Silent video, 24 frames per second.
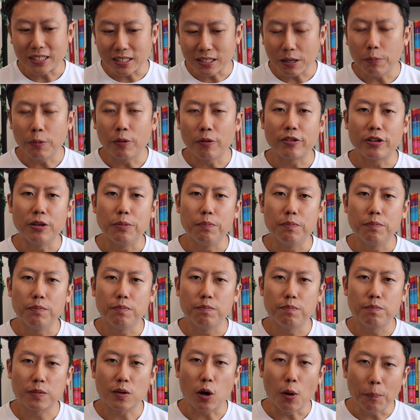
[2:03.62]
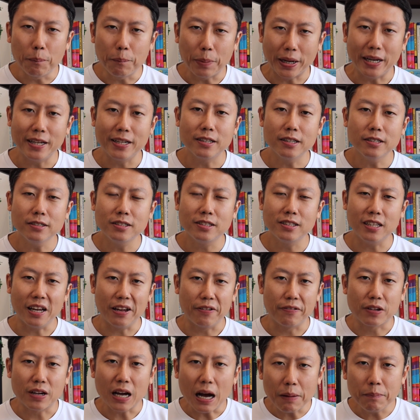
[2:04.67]
some of the competitors that
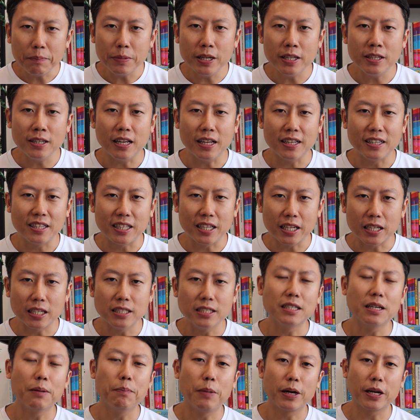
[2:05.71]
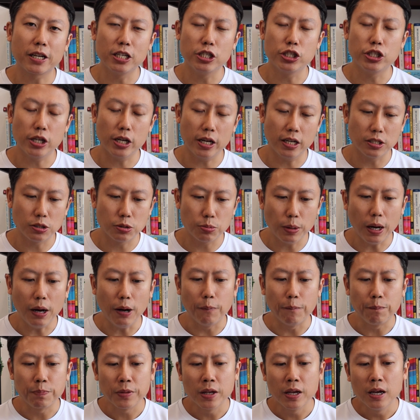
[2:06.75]
have come in and taken some market share as
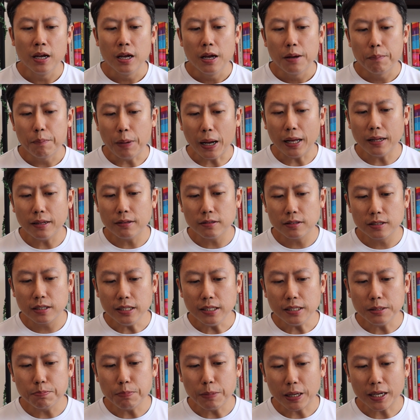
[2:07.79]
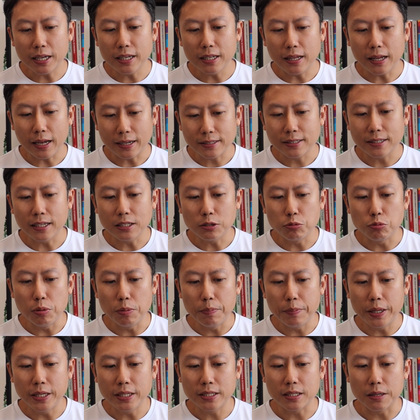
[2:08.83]
well. But this Market Access
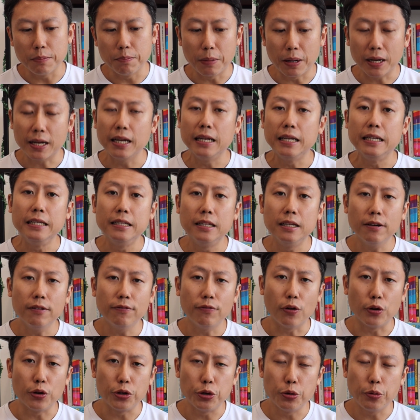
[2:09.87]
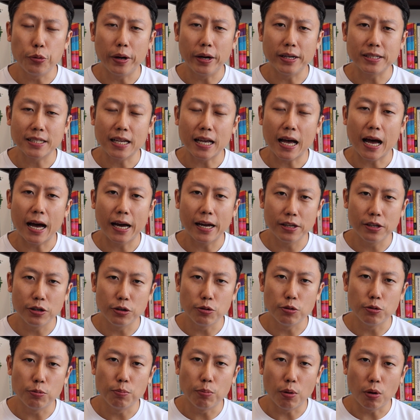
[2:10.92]
remains a market leader for US high
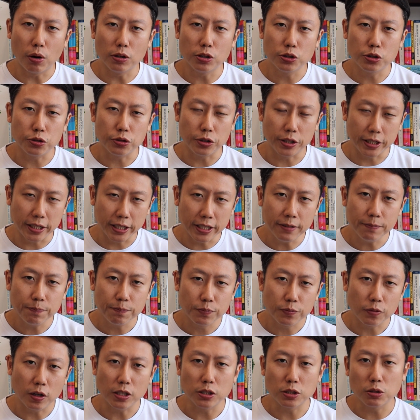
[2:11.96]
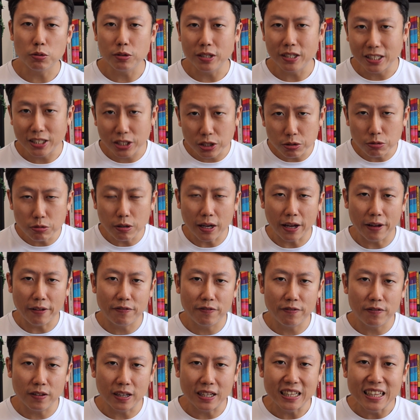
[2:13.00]
yield bond trading, right? So it still
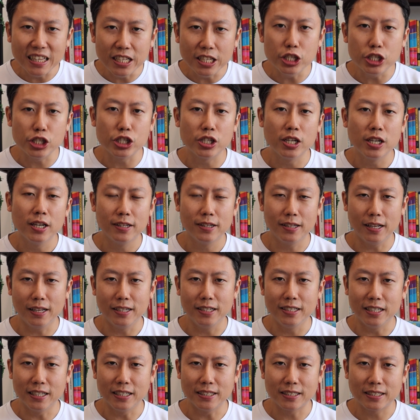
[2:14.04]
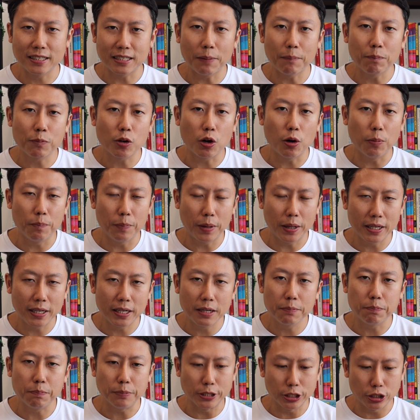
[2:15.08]
have a niche that it has some
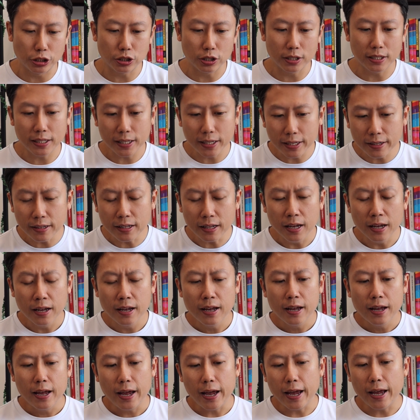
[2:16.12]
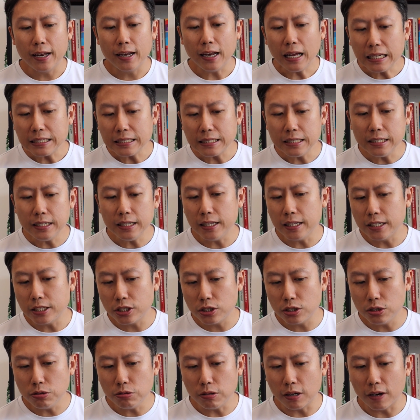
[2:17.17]
commanding position in. And lastly, it is
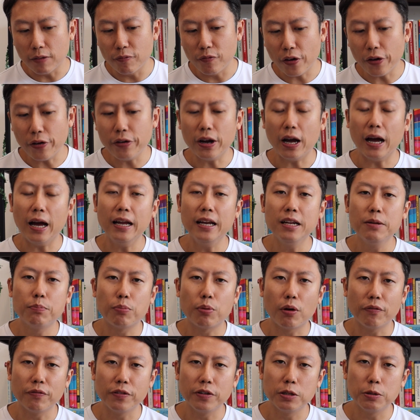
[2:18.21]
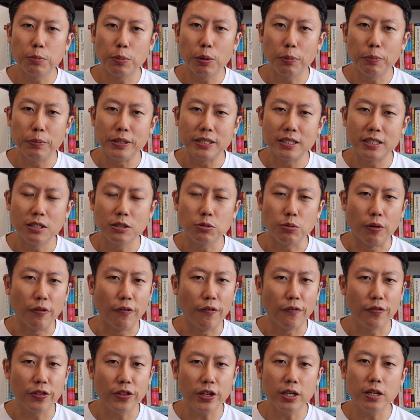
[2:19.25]
still a very highly profitable business
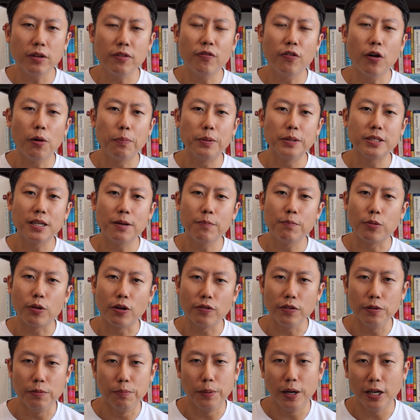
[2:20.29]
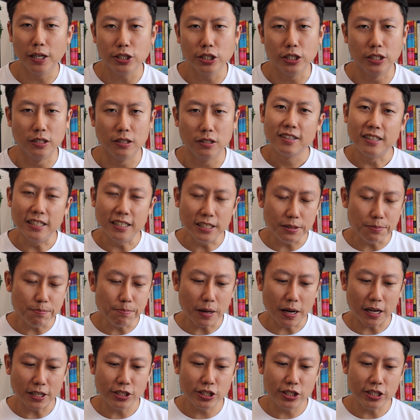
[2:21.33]
with 34% profit margin. This
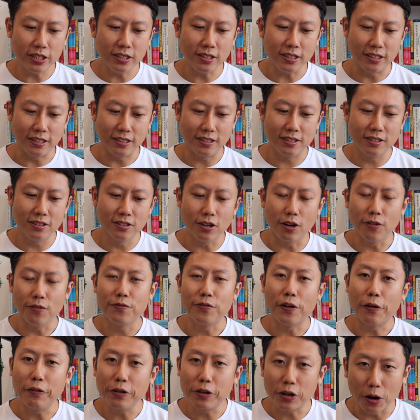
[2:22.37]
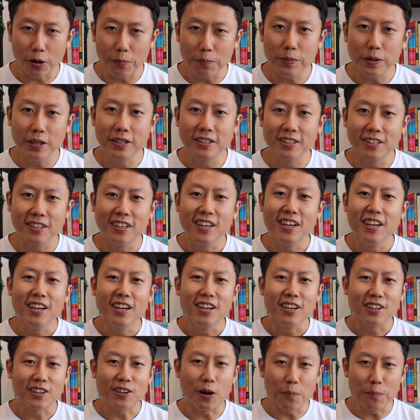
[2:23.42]
margin is not very common
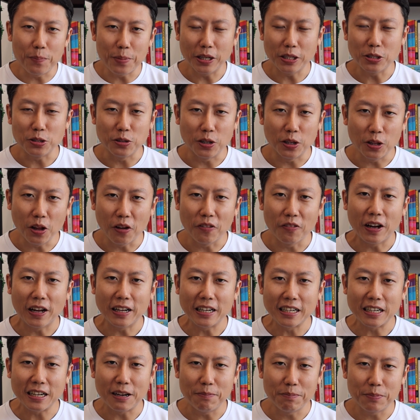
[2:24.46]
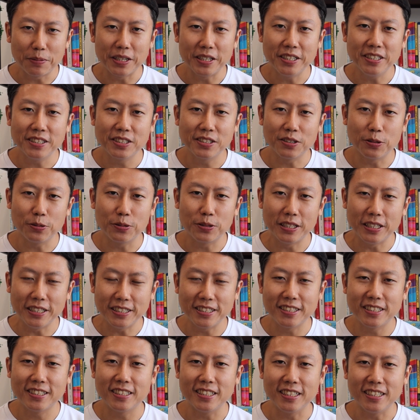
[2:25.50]
compared to a lot of other companies. So
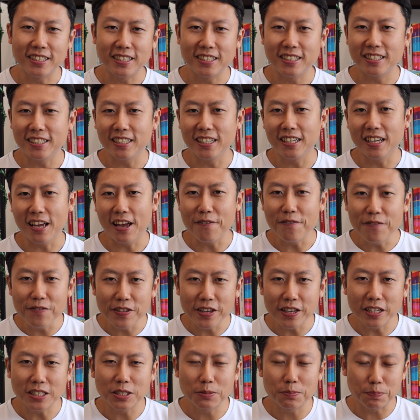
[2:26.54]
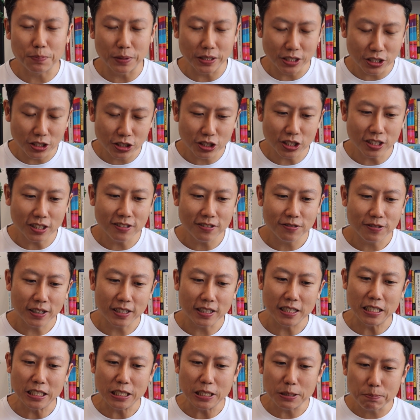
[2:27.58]
this is an envious position,
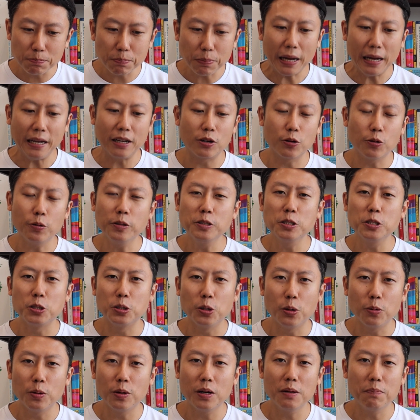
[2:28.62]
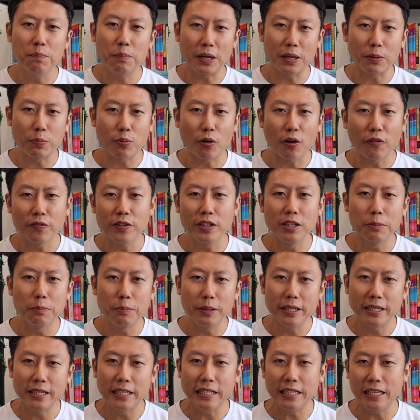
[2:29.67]
right? Despite growing slower, but
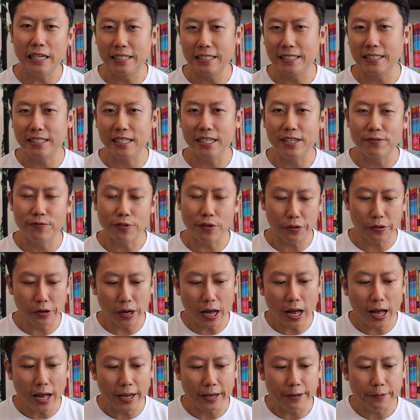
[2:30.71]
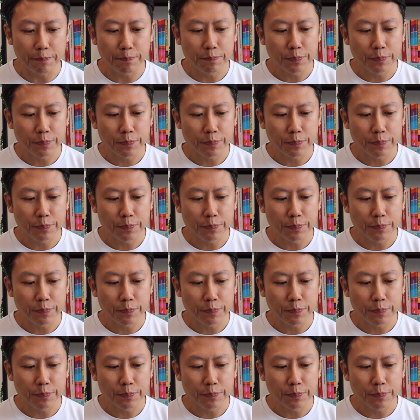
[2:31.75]
profitability has stayed very high.